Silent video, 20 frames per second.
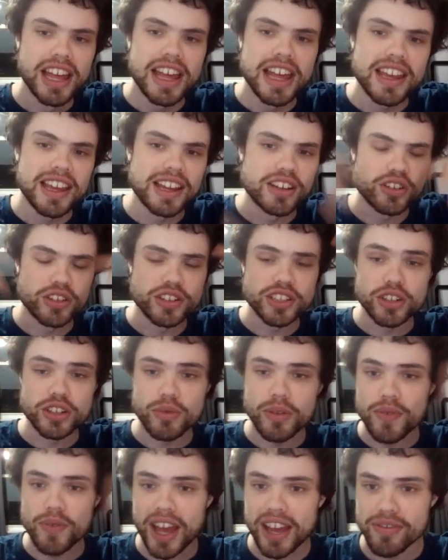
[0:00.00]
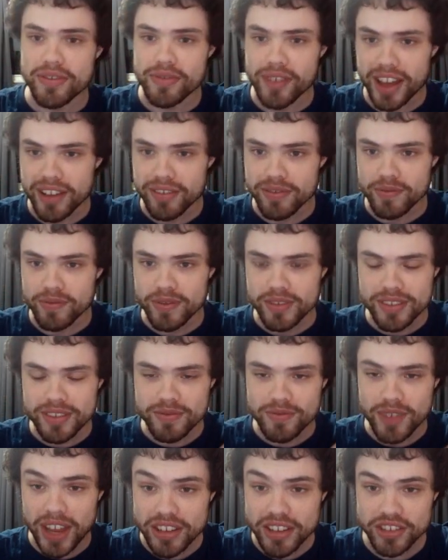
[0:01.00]
it turns into a 5/5
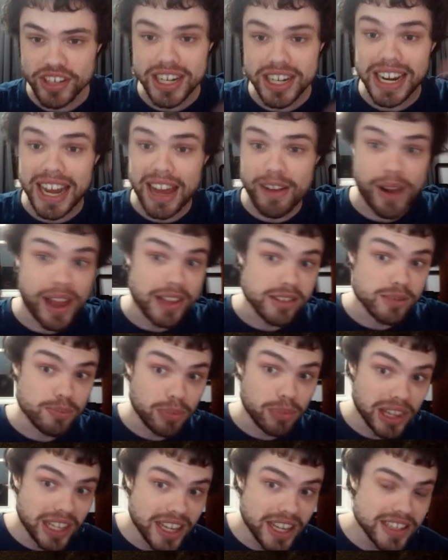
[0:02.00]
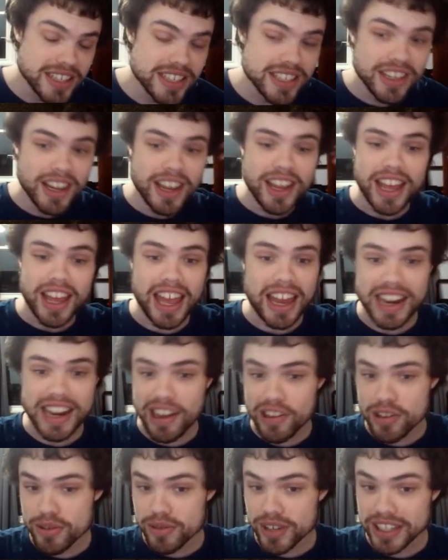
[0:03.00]
veteran and now has Blitz, and now
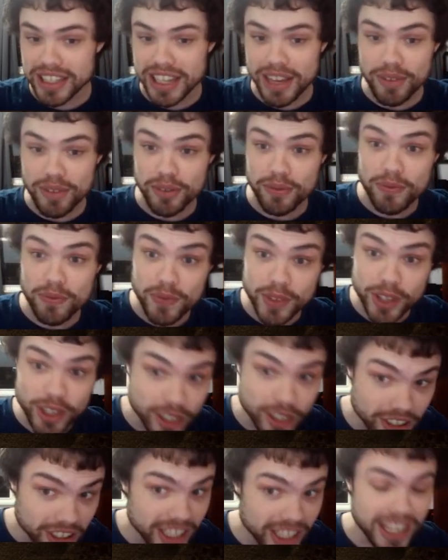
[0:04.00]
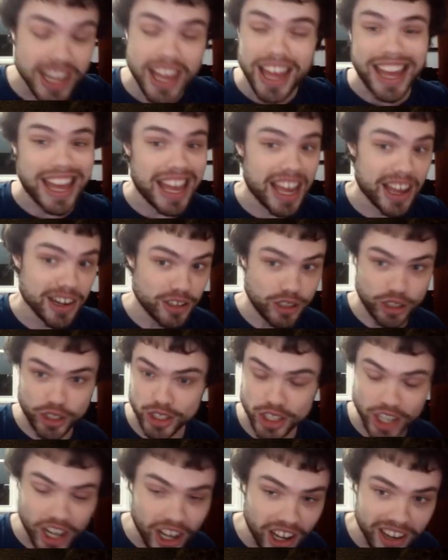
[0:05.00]
you can give it Fury and
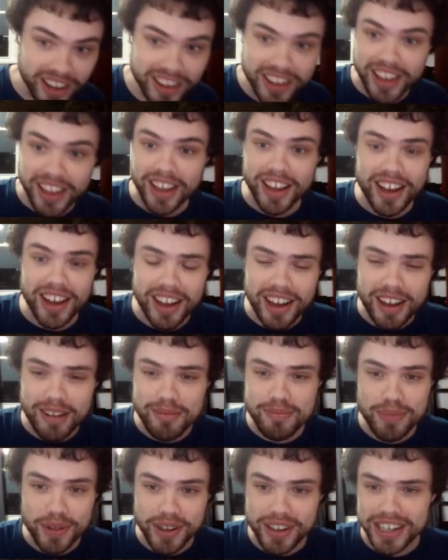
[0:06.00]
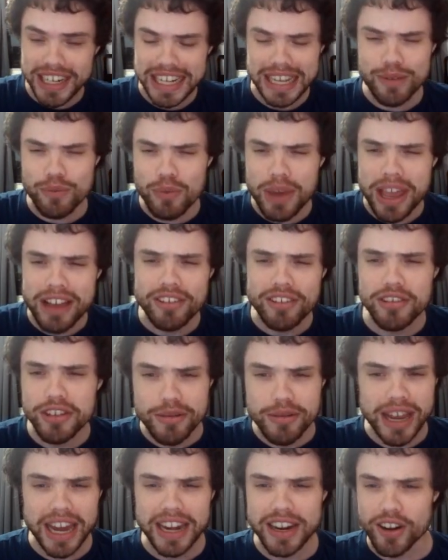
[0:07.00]
Shock. But like, where are
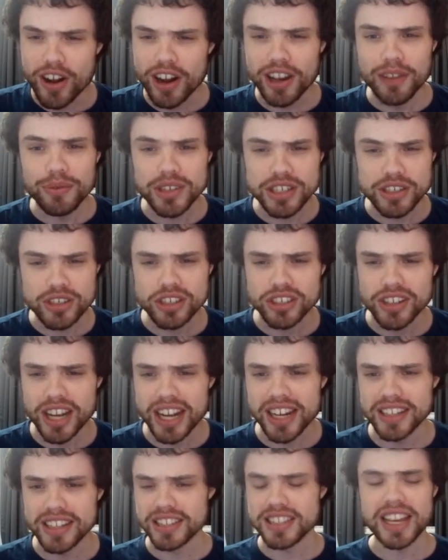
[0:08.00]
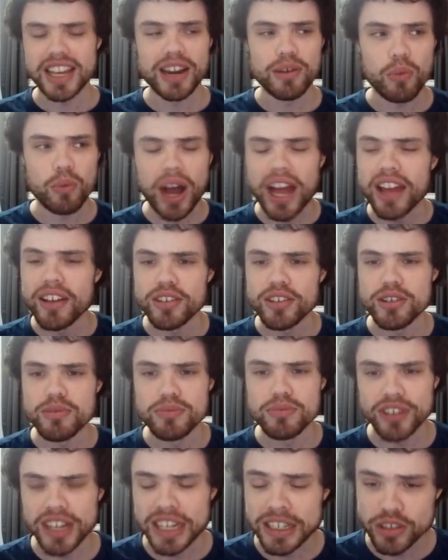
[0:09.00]
you getting all of these credits, and why are you
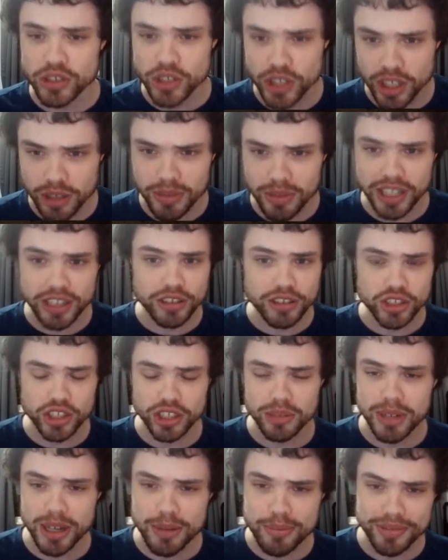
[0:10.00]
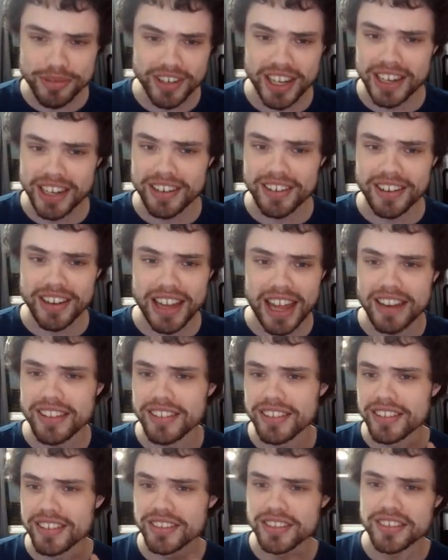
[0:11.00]
Britain Germany or Germany Britain,
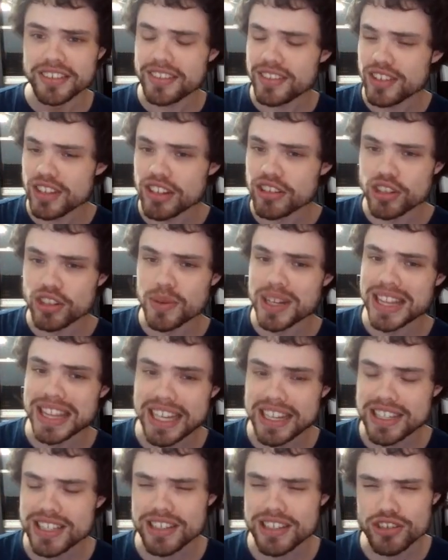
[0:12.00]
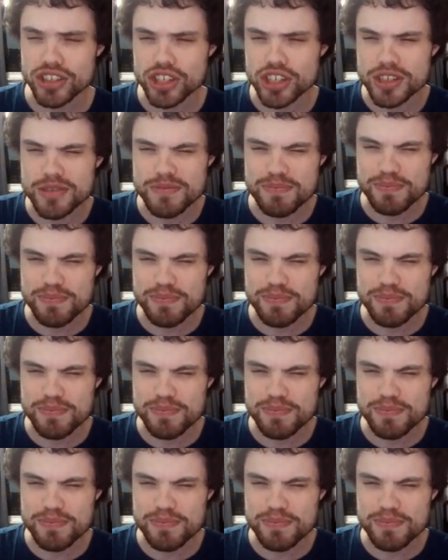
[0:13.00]
and you're doing this? There's just